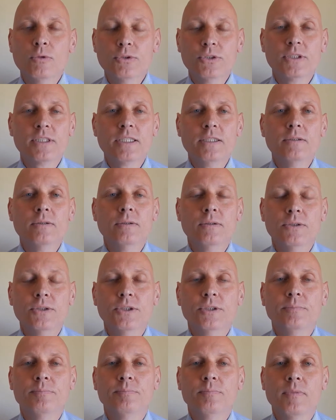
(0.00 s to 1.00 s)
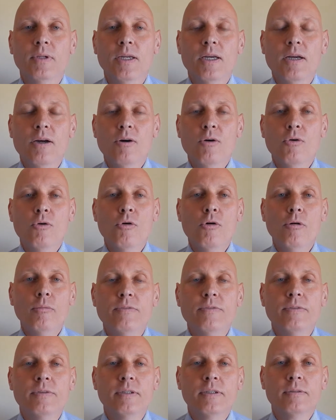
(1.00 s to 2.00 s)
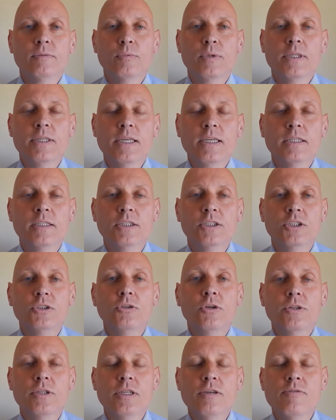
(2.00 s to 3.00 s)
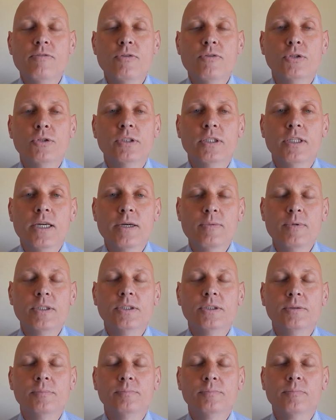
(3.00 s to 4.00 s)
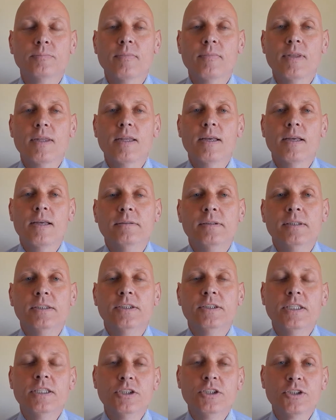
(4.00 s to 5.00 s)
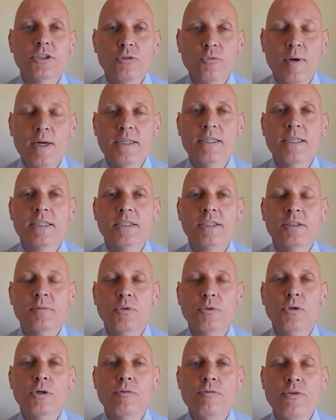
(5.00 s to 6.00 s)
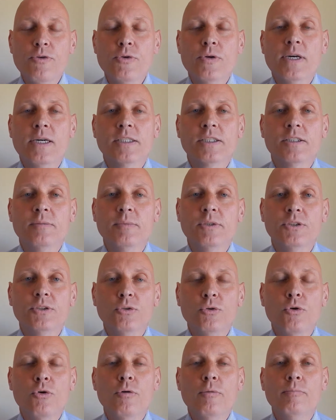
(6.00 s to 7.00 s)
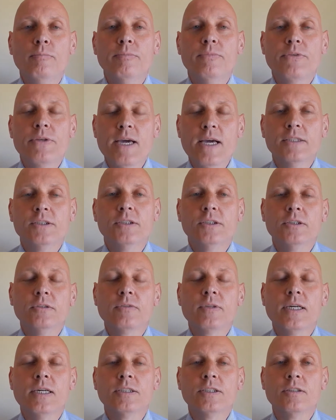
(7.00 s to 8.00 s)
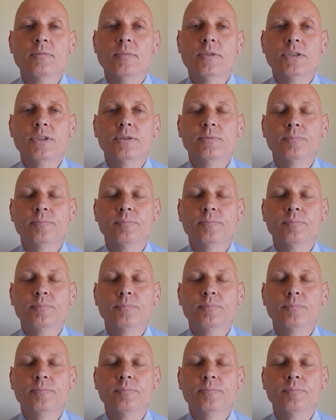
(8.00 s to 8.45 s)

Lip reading: skills or with English not their first language? Is there just the one customer or a few customers or thousands of customers?